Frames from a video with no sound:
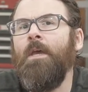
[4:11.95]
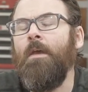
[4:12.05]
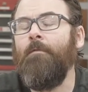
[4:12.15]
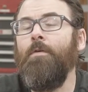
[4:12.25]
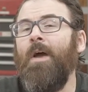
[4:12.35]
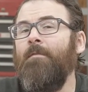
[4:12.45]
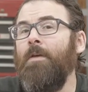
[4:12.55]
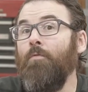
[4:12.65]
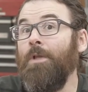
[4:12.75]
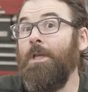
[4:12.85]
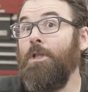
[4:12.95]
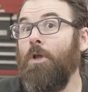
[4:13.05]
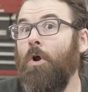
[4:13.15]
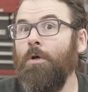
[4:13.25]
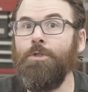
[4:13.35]
If you have a really
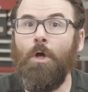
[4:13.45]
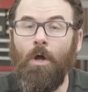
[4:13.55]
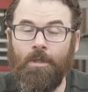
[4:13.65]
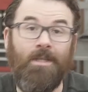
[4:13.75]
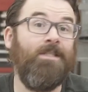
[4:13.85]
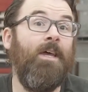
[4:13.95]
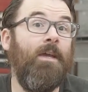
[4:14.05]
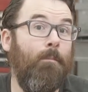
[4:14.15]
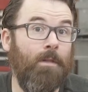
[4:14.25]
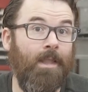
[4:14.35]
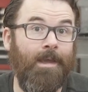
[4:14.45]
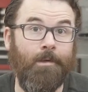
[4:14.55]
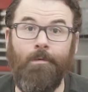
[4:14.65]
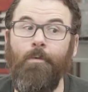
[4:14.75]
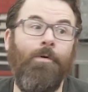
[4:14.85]
large audience like a
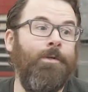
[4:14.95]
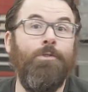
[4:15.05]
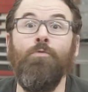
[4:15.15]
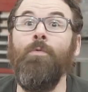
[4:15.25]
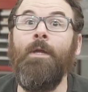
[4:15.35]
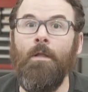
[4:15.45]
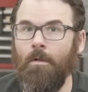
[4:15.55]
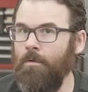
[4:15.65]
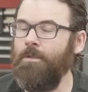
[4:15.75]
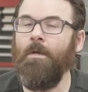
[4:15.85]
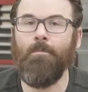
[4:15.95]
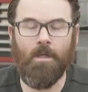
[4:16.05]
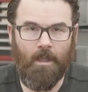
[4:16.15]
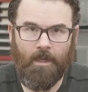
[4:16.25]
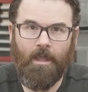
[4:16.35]
planer or a drill or
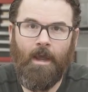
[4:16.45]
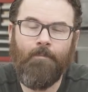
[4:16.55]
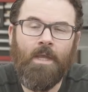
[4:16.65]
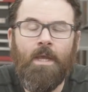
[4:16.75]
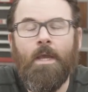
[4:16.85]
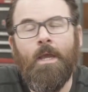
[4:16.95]
something like that,